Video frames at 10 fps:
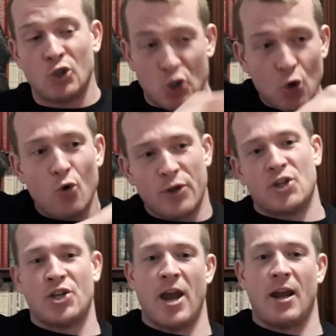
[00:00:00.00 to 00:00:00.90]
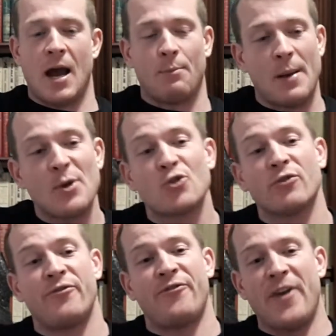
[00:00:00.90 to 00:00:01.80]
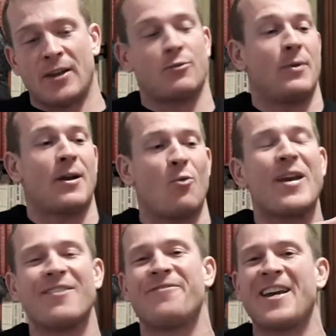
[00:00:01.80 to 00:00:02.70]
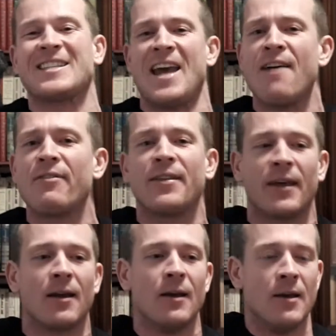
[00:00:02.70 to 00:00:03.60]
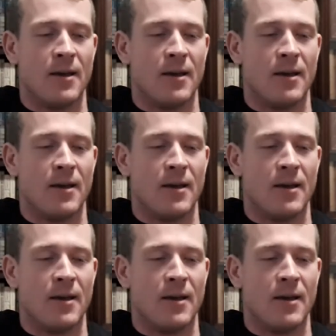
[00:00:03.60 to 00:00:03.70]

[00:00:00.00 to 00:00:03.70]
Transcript: do the shakeup. Maybe we should fix, we can fix everything